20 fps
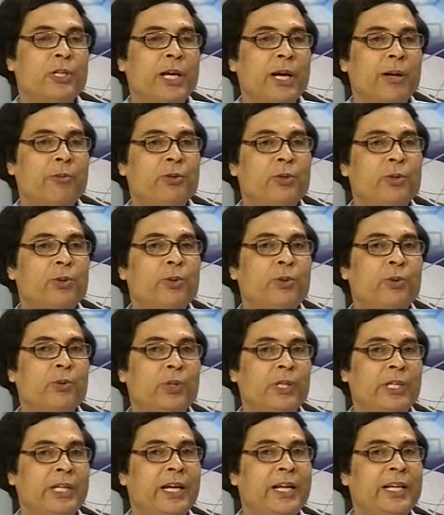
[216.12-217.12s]
have to
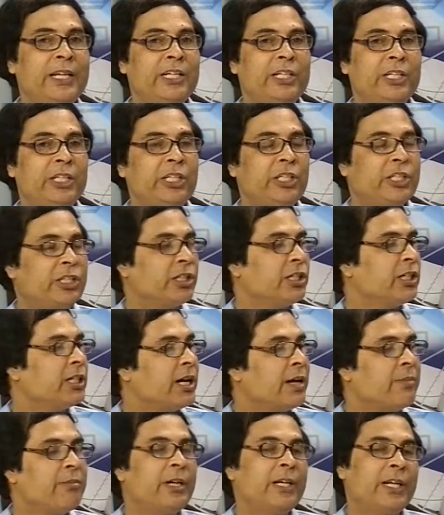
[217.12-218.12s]
really teach
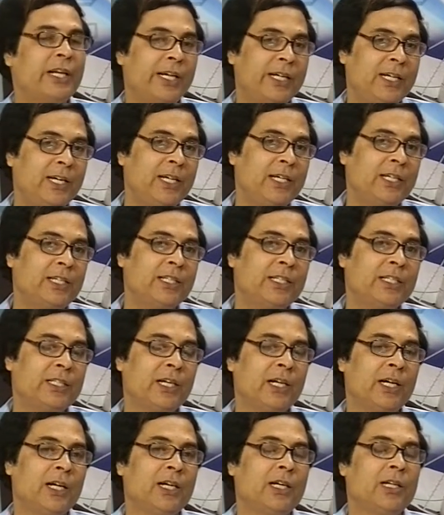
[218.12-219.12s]
grammar directly is,
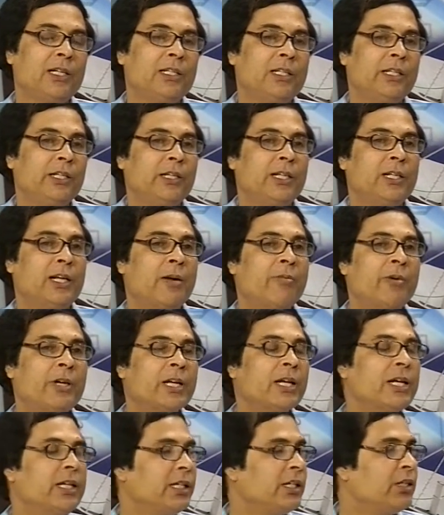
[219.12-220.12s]
see, grammar
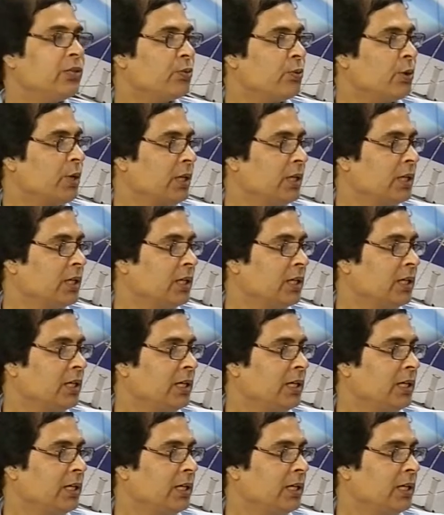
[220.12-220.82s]
contains what?